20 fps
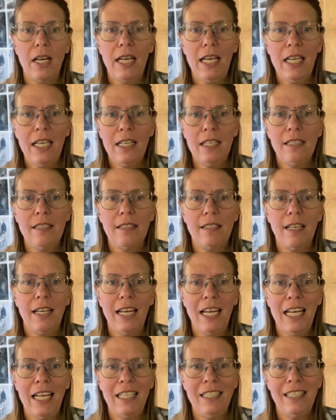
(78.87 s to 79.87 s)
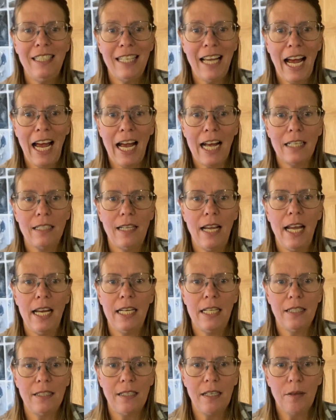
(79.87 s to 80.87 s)
is exact and
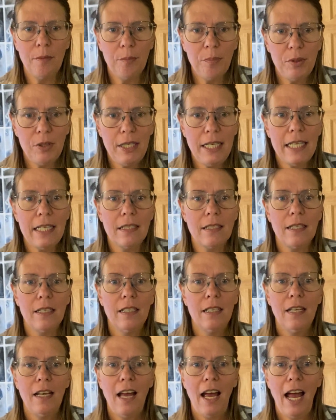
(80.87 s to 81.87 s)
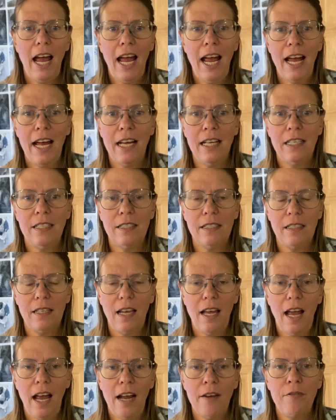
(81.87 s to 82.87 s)
it's complete, and
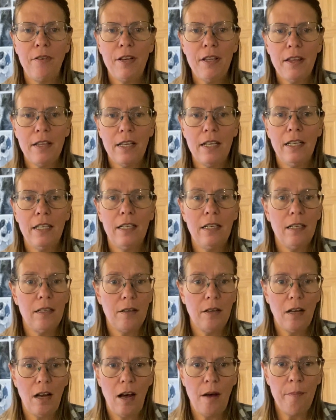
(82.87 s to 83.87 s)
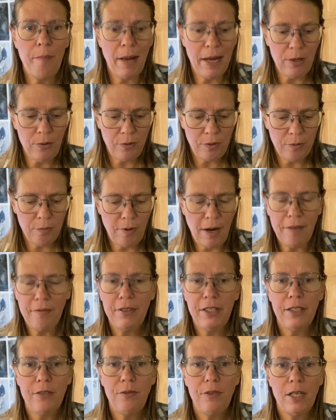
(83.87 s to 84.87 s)
everything about the
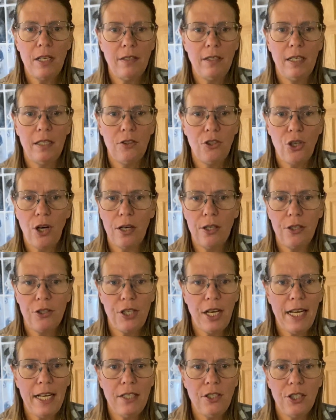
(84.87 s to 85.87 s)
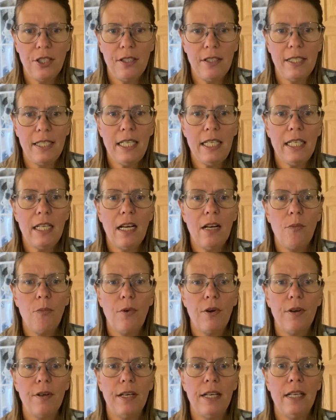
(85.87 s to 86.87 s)
revenue. Does it charge HST?
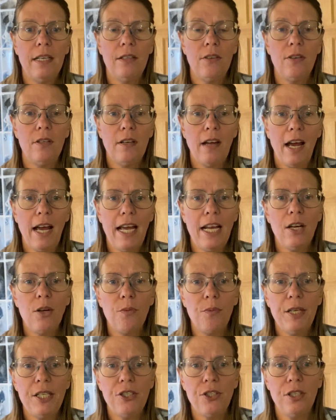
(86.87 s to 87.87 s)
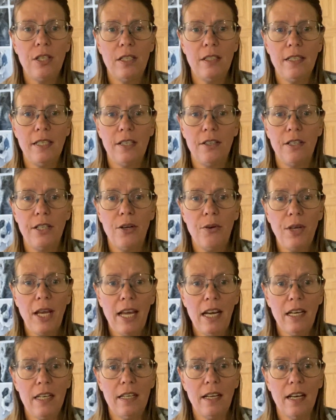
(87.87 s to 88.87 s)
We're in Niagara Region, Ontario,
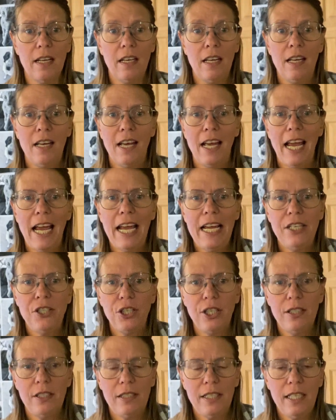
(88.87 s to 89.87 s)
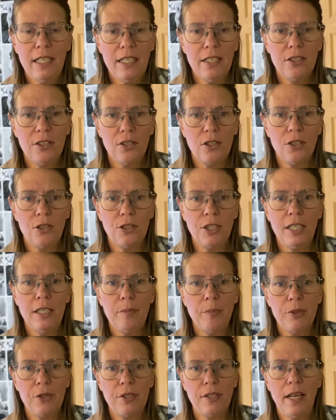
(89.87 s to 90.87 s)
Canada. HST is 13%.
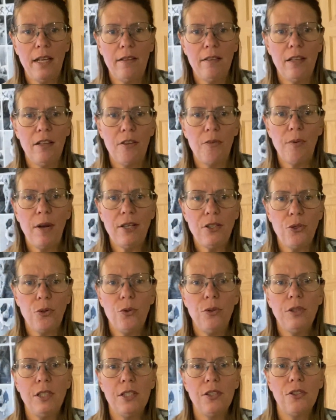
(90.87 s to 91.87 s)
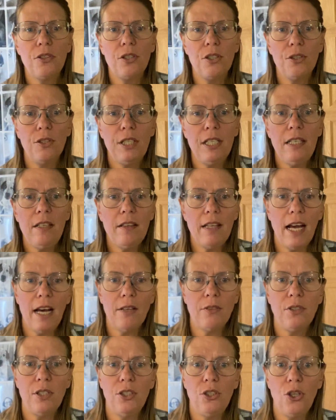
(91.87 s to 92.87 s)
The threshold is
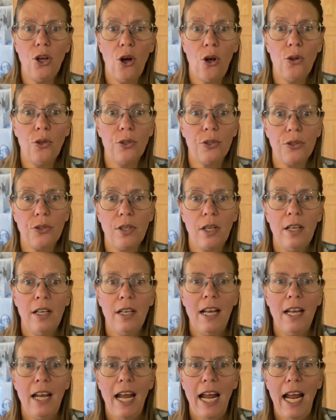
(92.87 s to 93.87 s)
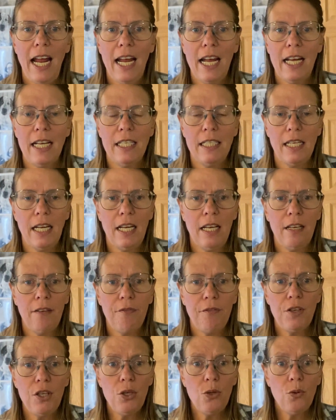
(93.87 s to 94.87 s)
$30,000. And
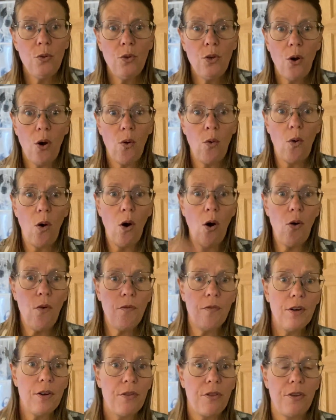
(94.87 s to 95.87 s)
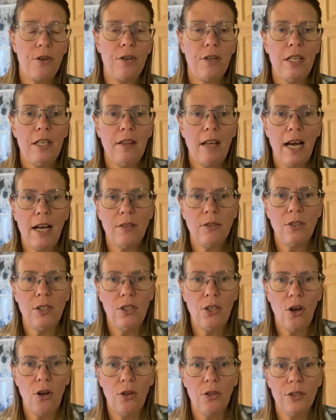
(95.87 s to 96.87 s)
if you go over
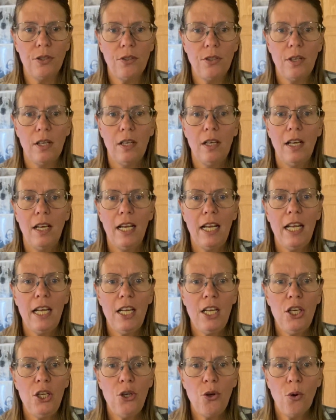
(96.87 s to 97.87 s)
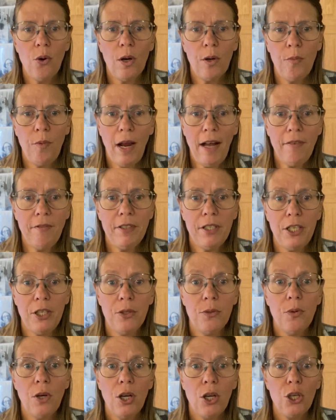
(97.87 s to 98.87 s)
$30,000 in your
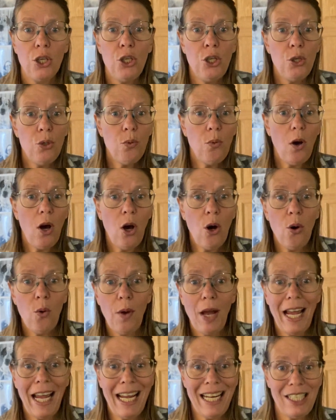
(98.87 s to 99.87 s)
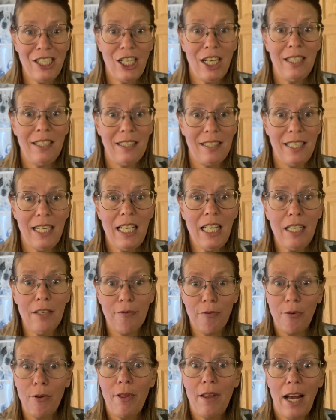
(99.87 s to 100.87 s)
revenue, you owe HST
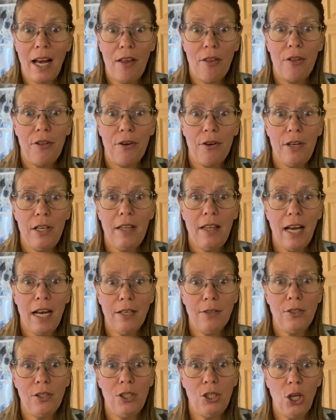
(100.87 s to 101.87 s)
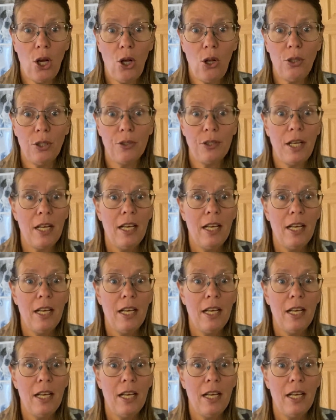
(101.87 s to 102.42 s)
for that $30,000,